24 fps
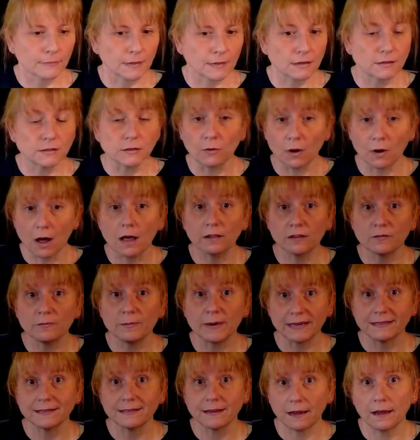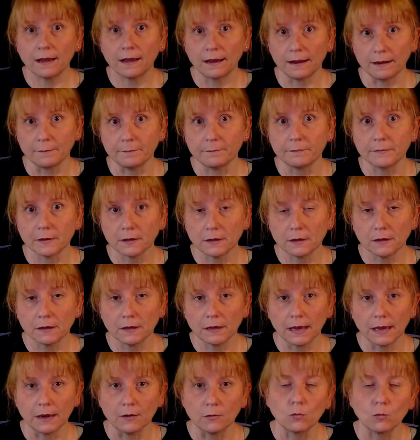so all of my time
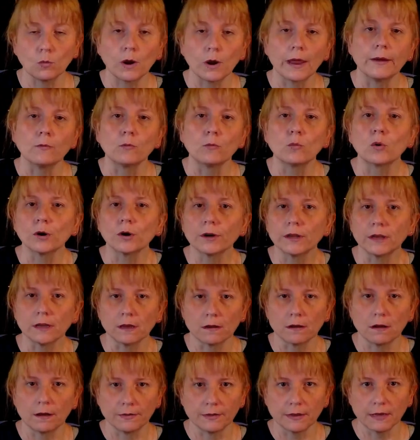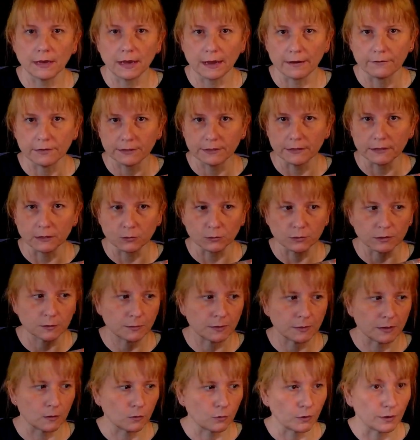and working on the canvases was
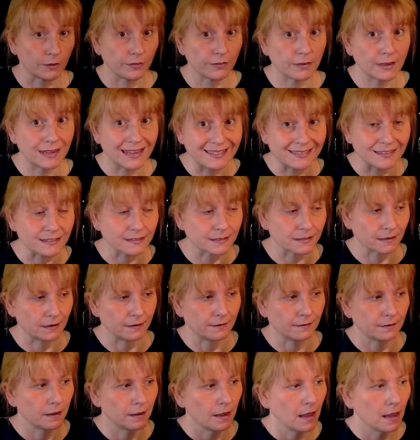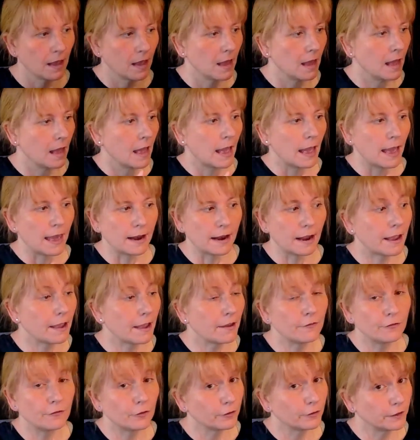spent in the sun. And I
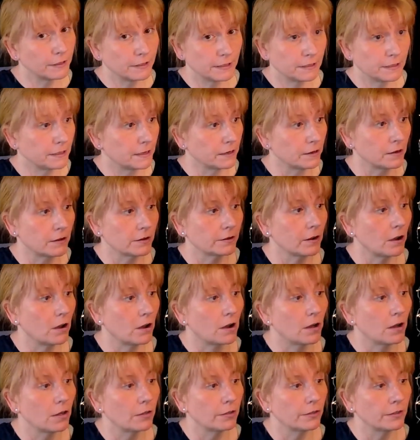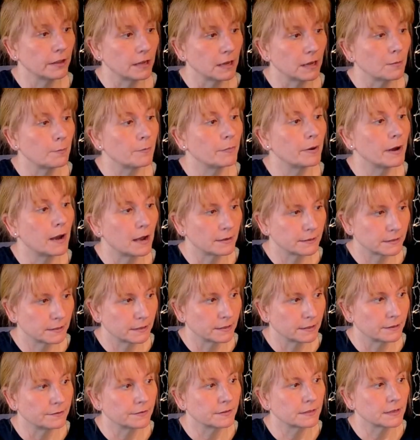have fully detailed all the
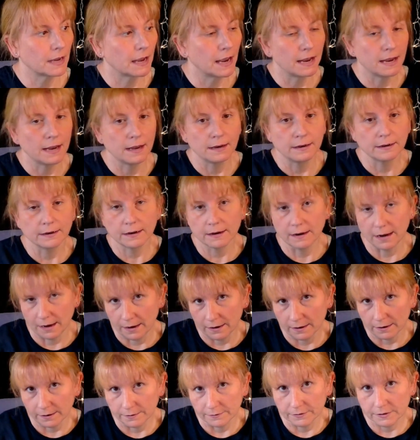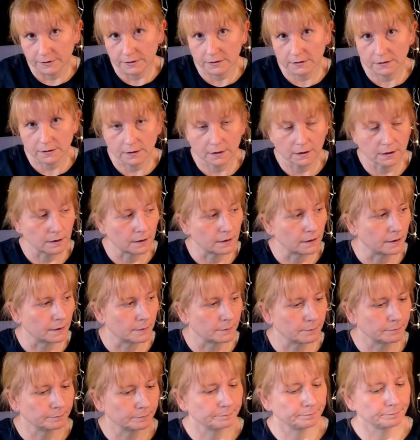positives and negatives
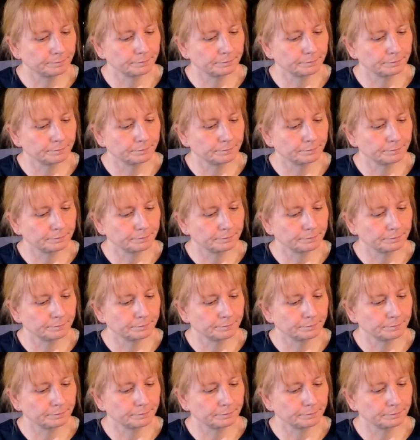on